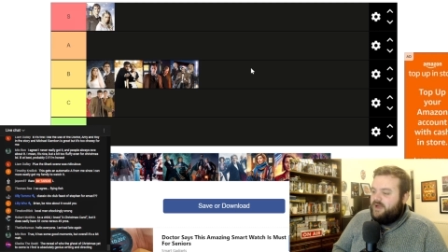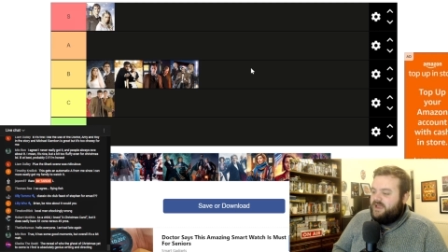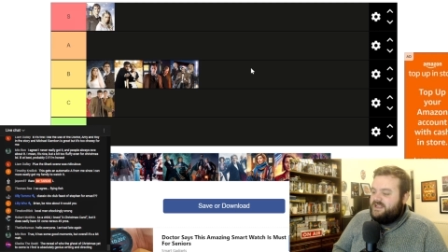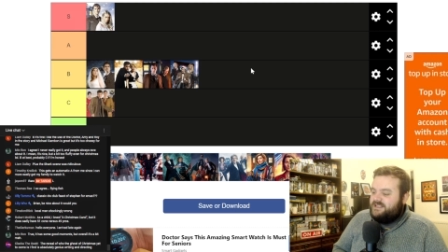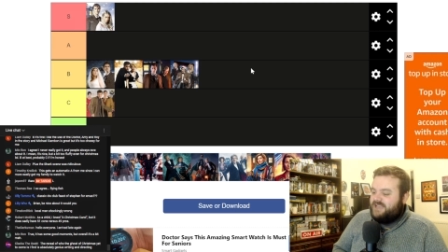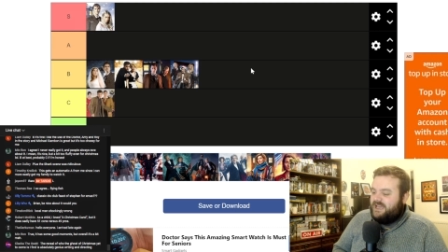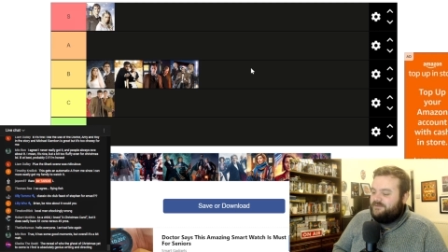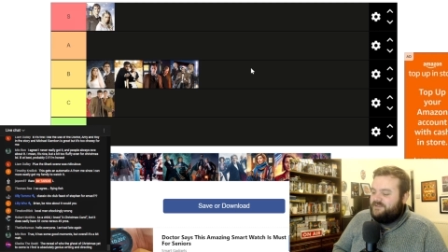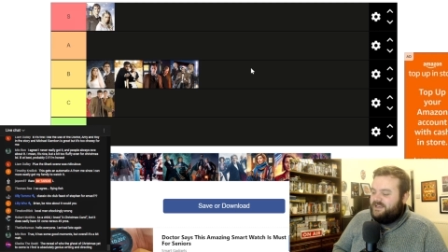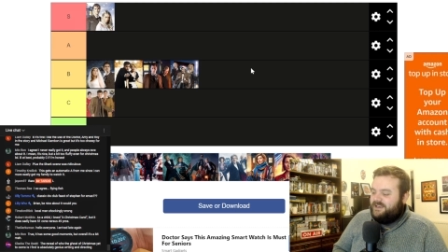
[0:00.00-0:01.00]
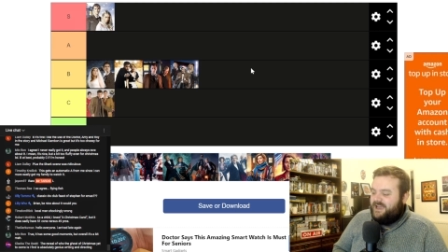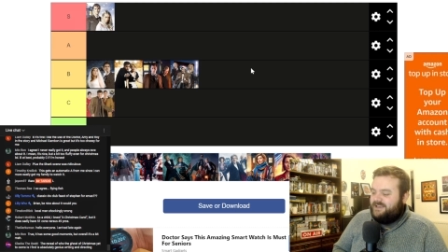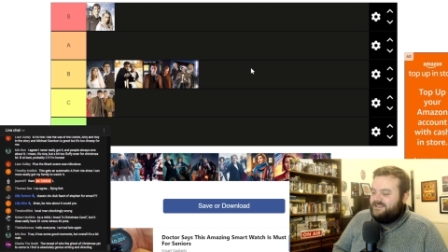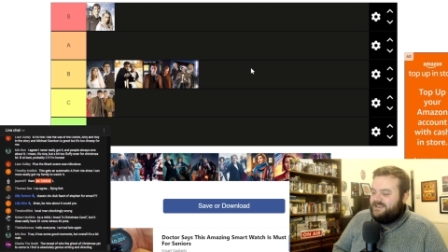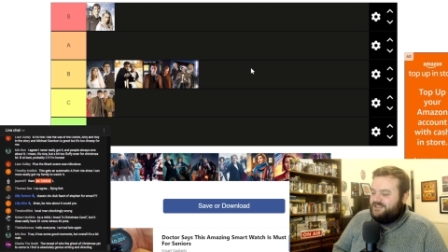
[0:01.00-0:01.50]
where he's kind of
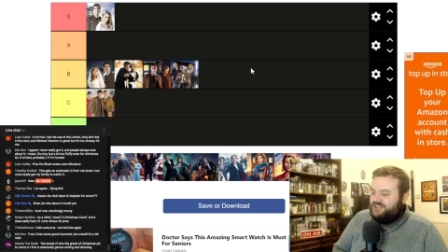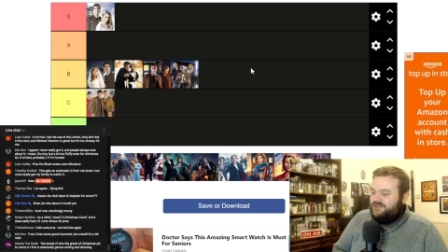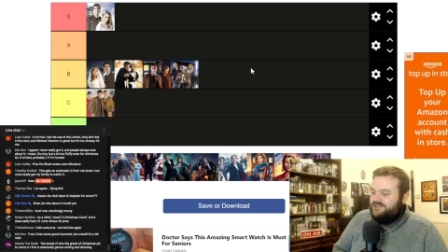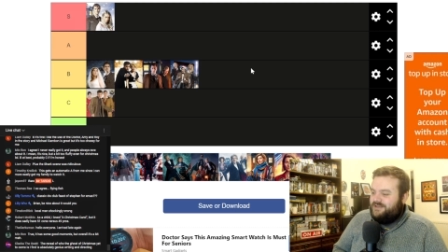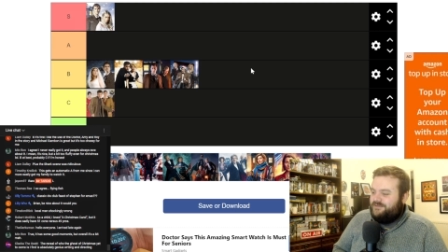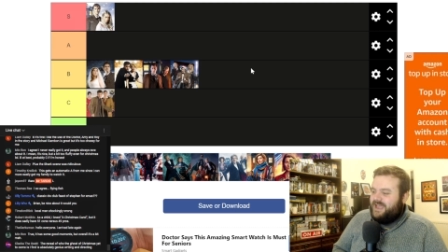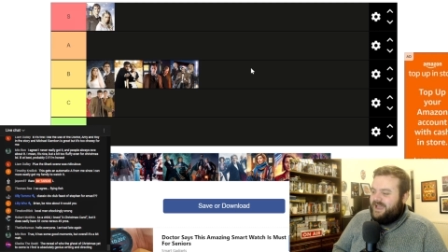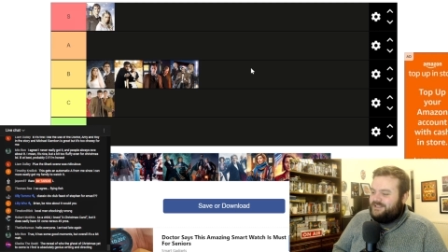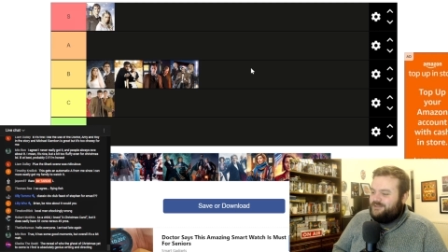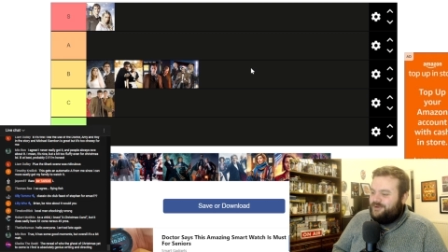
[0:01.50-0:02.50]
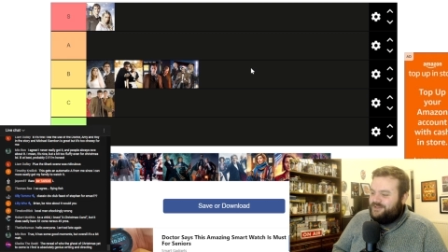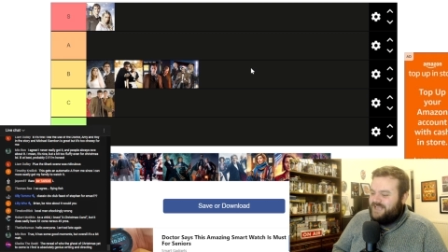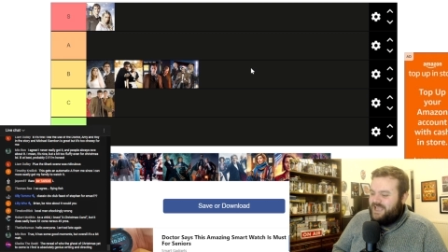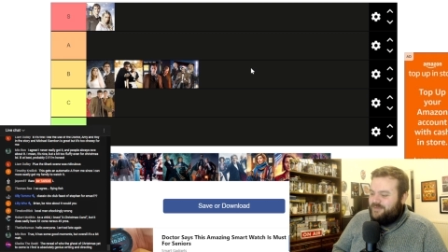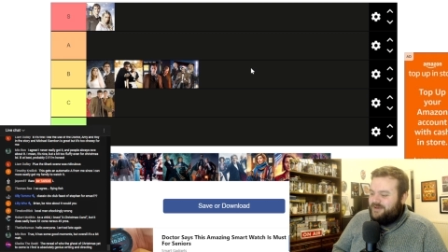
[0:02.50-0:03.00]
neglecting his duty of care
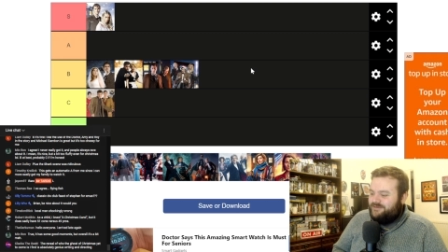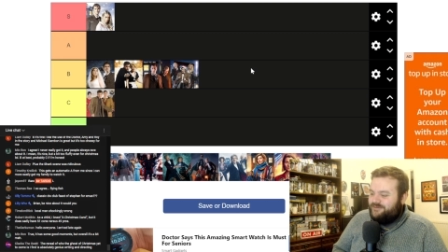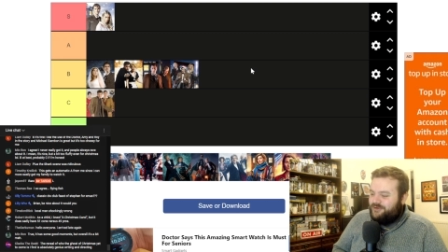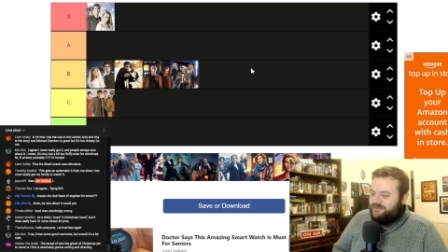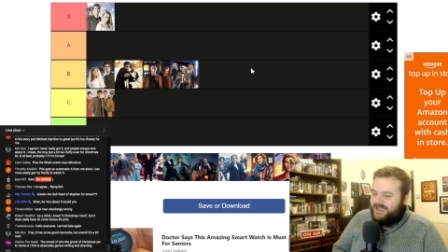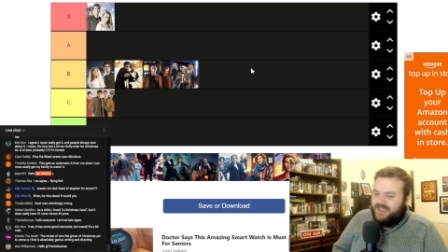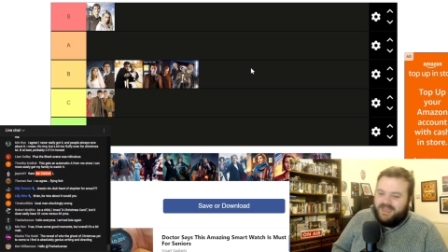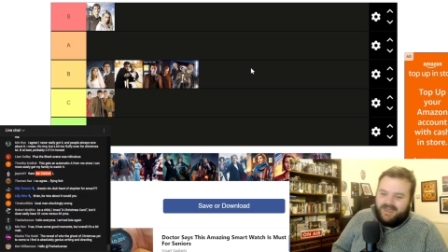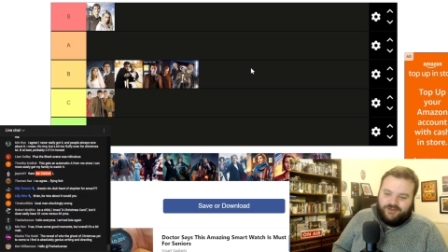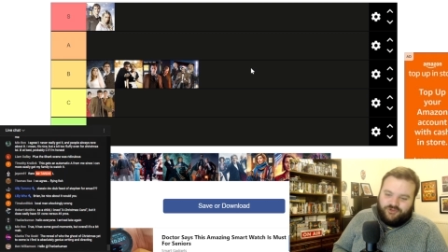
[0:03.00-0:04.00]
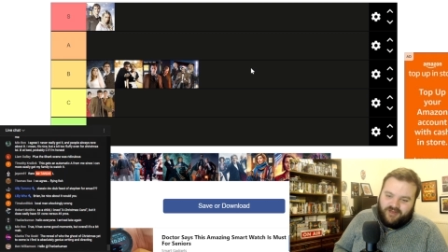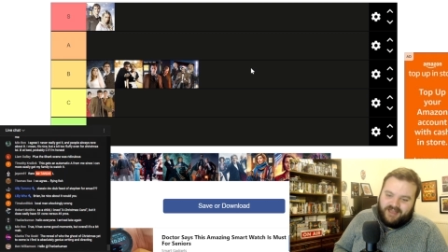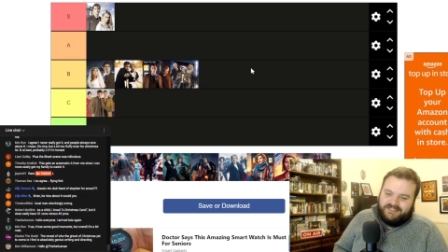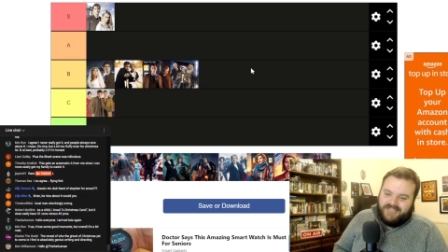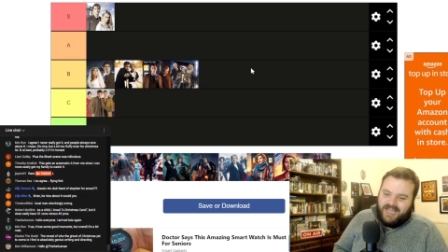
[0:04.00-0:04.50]
towards Amy and Rory. It
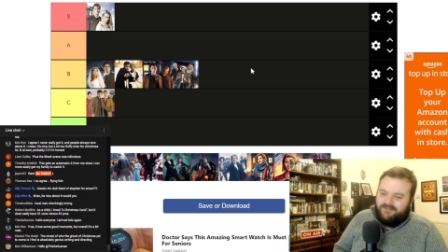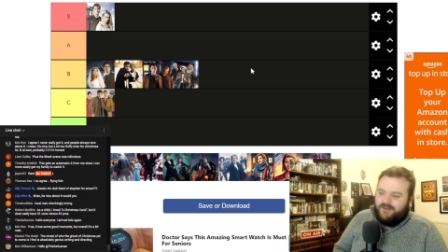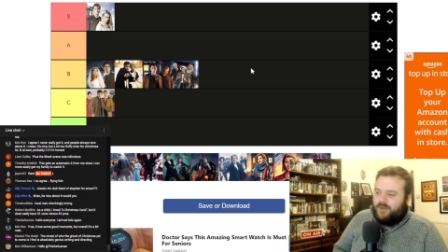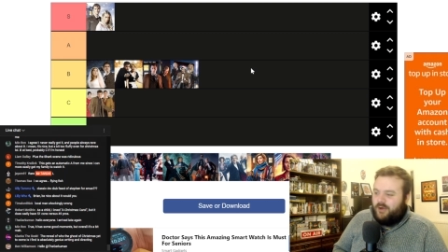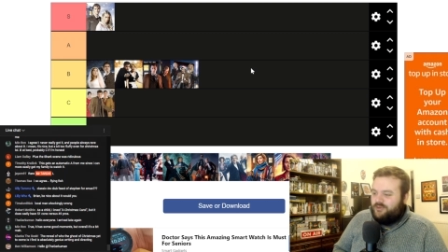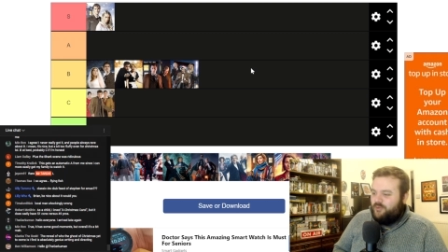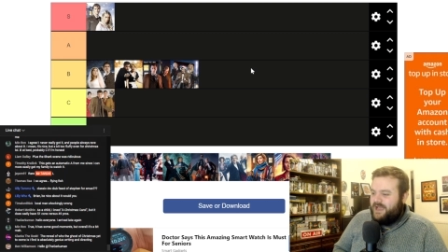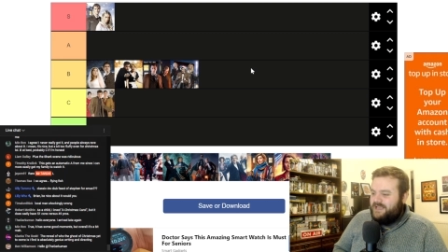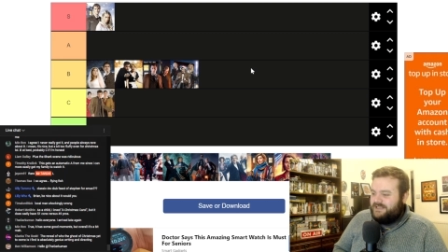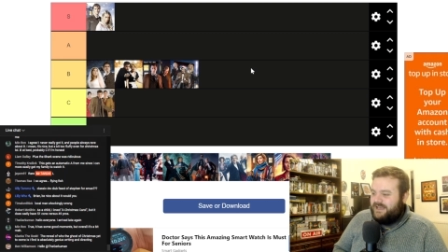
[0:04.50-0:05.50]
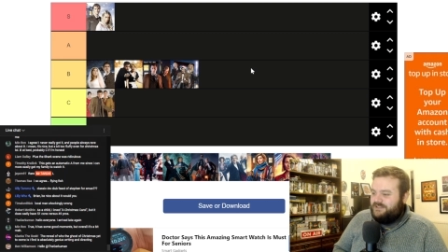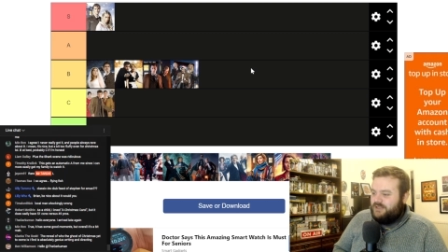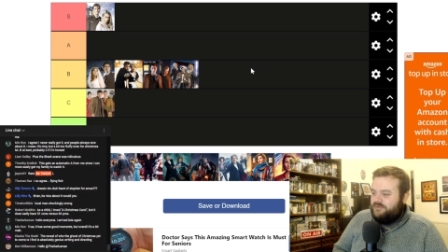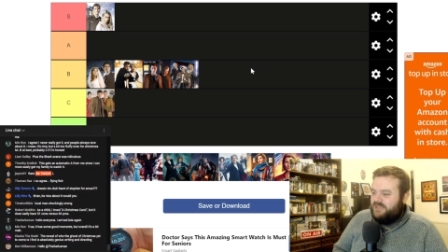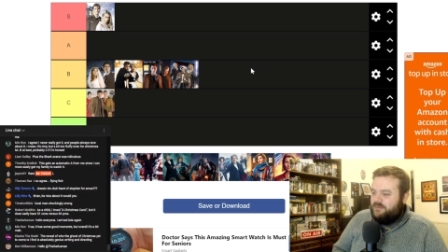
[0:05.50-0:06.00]
tries to have it both ways, and I
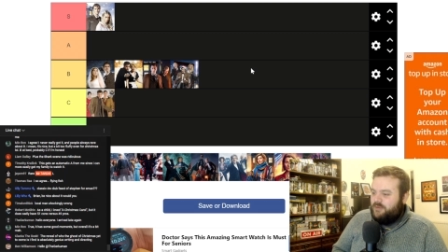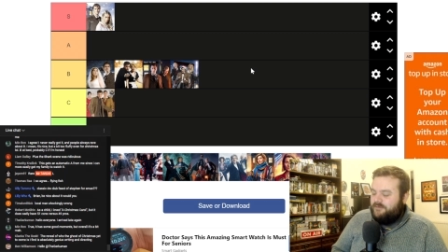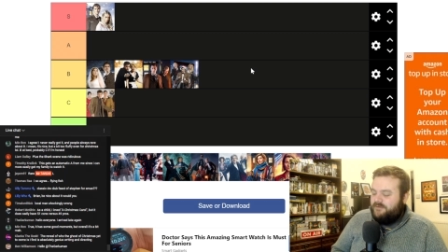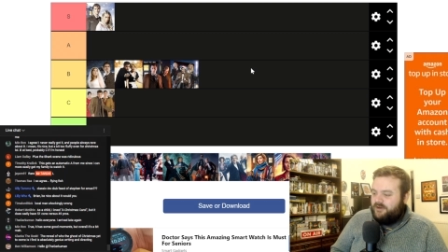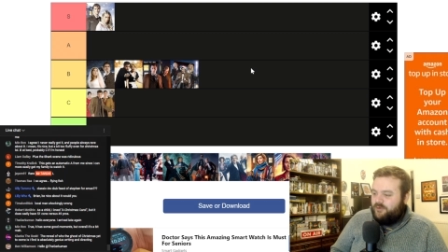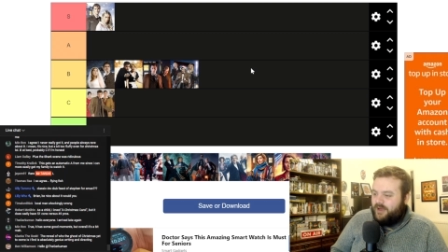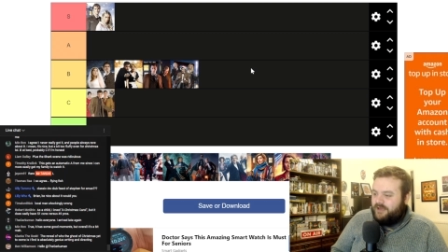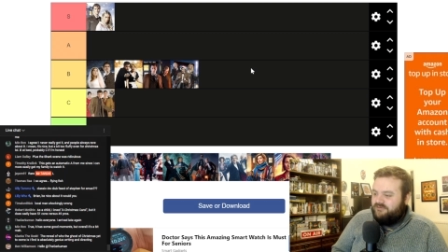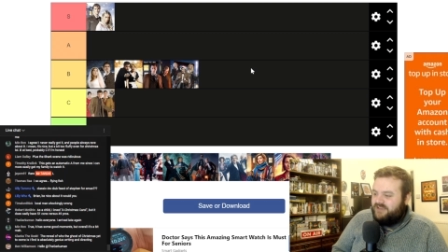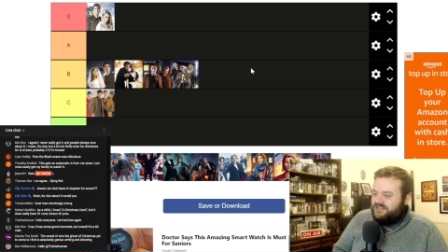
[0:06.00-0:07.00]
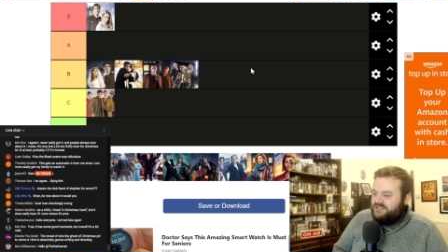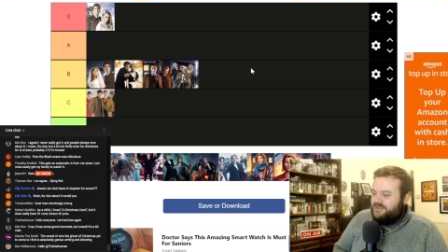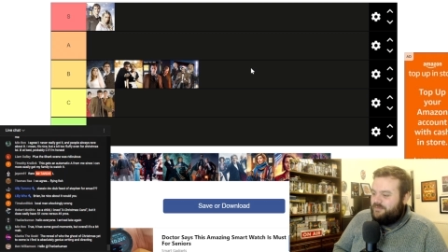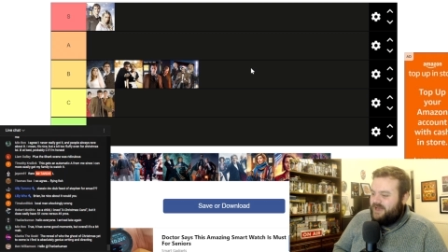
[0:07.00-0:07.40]
don't think Moffat quite reaches the